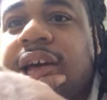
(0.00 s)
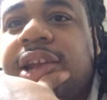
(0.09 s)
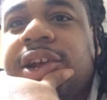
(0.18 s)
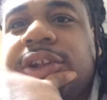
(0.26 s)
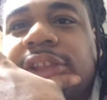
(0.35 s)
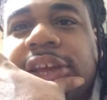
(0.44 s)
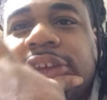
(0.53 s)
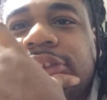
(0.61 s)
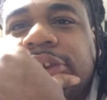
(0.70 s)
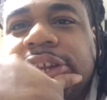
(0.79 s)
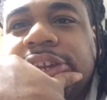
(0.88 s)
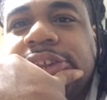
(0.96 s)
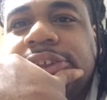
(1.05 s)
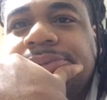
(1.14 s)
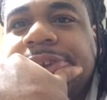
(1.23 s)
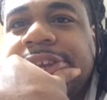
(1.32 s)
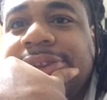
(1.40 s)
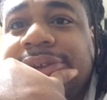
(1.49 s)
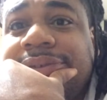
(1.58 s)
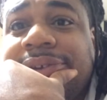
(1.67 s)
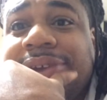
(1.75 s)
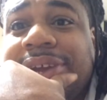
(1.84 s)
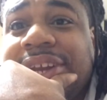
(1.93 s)
I know things looking a little bit
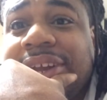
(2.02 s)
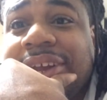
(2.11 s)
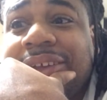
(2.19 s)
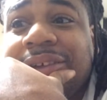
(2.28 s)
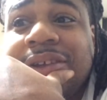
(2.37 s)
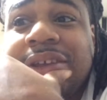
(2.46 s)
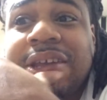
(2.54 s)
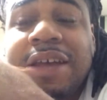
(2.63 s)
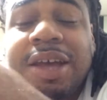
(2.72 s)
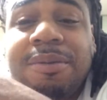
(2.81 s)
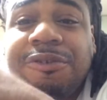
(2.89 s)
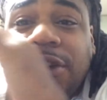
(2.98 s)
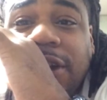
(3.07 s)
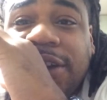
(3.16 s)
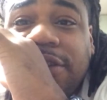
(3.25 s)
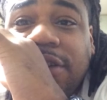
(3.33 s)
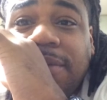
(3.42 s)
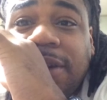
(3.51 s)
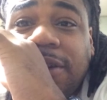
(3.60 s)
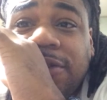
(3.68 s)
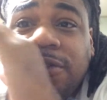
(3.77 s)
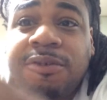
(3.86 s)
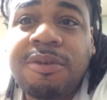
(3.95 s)
different right now. I'm trying something out
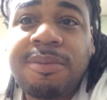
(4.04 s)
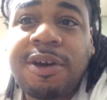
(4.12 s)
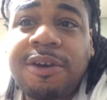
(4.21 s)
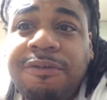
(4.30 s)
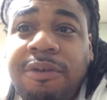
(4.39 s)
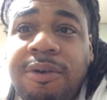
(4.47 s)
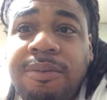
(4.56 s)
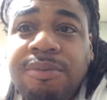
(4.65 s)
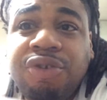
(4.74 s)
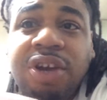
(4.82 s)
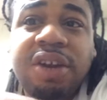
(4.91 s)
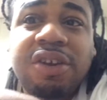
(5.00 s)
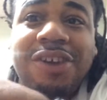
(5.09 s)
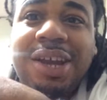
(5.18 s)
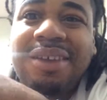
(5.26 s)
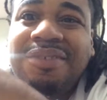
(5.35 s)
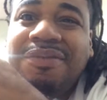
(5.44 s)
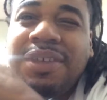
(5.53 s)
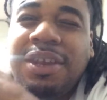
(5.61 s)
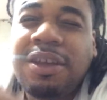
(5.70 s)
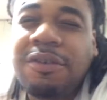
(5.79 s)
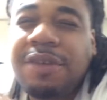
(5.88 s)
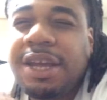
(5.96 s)
new on my phone, trying to try this
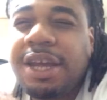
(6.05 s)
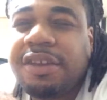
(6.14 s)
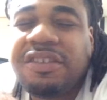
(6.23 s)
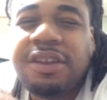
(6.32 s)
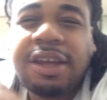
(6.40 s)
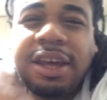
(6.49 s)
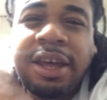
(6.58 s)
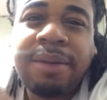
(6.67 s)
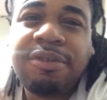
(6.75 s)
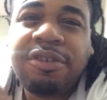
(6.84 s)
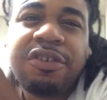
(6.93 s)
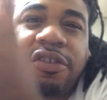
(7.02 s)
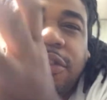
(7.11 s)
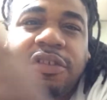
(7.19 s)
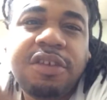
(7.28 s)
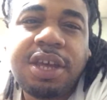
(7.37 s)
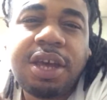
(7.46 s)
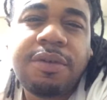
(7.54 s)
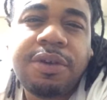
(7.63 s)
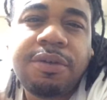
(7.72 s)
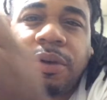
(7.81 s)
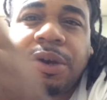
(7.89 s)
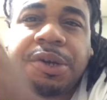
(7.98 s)
video reaction app just to see how it
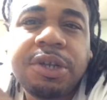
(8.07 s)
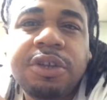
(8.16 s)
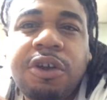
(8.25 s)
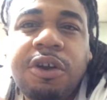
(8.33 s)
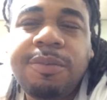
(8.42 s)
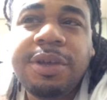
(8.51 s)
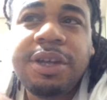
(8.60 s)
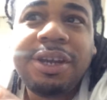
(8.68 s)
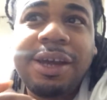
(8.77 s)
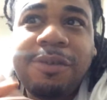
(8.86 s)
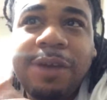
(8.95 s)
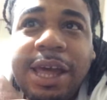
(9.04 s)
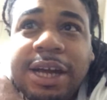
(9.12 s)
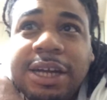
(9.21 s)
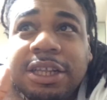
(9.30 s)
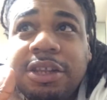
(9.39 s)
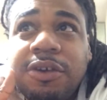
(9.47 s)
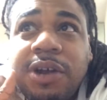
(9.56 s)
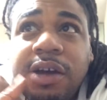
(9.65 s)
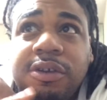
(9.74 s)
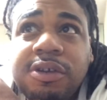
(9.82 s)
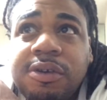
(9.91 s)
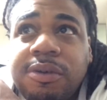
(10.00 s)
works, you know what I mean? That way I can throw
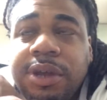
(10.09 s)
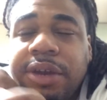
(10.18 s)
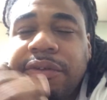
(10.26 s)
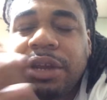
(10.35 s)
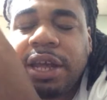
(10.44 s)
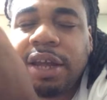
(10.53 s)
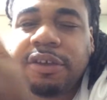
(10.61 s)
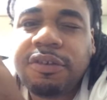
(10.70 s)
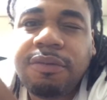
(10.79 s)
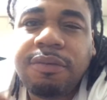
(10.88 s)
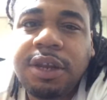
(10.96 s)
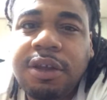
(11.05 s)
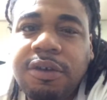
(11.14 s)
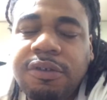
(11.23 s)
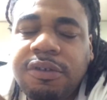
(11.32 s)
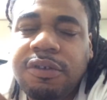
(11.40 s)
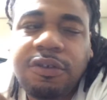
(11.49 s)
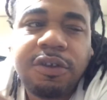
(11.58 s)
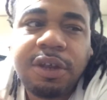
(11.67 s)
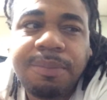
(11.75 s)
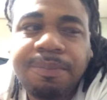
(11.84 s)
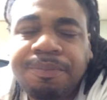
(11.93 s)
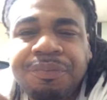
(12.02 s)
out little quick reaction videos and
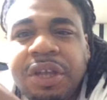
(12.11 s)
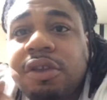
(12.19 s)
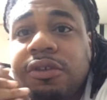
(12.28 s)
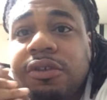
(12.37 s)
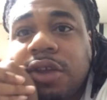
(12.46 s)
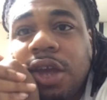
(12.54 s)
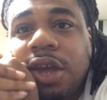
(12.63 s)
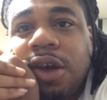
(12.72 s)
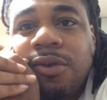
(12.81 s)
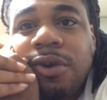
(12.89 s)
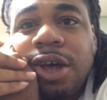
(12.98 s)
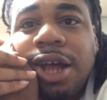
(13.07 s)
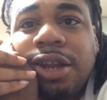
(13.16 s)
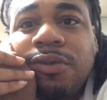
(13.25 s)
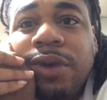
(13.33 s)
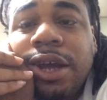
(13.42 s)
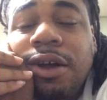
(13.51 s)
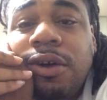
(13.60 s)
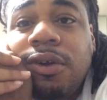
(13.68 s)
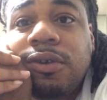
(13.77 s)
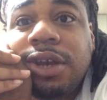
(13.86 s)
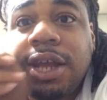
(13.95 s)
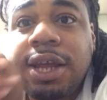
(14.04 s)
shit, so y'all won't have to wait all
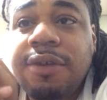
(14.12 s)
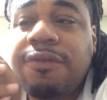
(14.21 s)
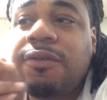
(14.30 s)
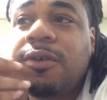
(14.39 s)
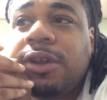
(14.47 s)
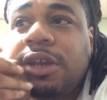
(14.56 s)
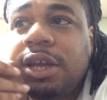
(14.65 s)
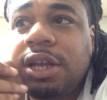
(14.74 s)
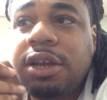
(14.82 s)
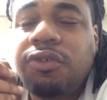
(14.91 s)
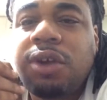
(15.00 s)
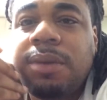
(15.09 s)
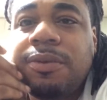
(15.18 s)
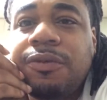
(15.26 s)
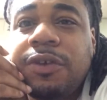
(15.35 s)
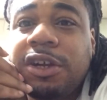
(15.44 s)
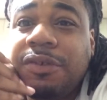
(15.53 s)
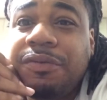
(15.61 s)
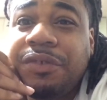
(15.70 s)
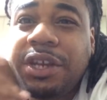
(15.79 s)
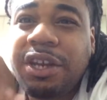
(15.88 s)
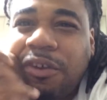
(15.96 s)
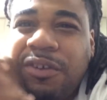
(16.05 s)
day for a nigga to drop a fucking
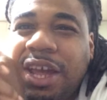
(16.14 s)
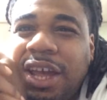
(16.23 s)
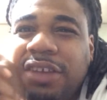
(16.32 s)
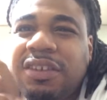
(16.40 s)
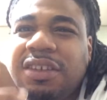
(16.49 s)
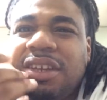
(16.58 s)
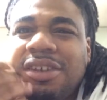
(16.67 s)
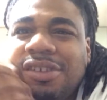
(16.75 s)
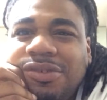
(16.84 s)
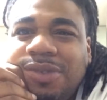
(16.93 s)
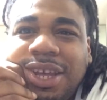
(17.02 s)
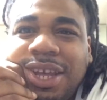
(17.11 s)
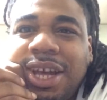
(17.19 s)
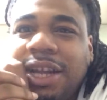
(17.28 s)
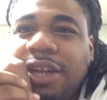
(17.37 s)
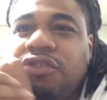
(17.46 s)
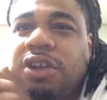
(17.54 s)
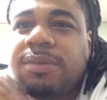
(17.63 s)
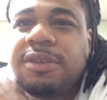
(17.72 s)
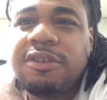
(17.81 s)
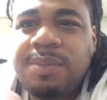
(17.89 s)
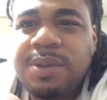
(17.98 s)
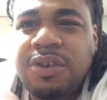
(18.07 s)
video reaction. This way I can drop
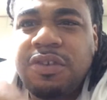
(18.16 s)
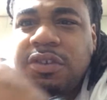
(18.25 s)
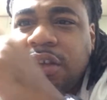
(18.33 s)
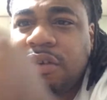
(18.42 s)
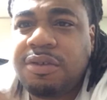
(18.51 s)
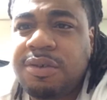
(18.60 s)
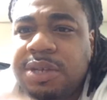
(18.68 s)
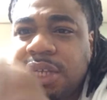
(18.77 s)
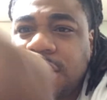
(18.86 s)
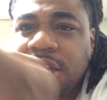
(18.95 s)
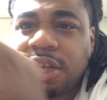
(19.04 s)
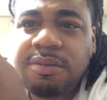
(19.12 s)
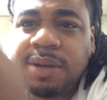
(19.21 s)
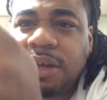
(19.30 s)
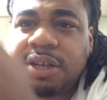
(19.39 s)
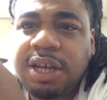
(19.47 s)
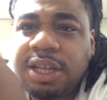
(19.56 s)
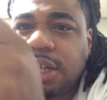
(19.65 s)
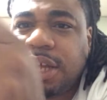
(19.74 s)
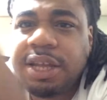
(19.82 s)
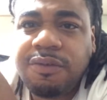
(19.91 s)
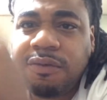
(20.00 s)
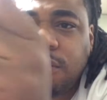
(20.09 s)
these bitches out quick and get them out like that,
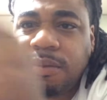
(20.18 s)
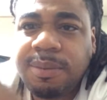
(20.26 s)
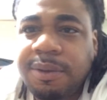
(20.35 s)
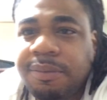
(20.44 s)
you feel me?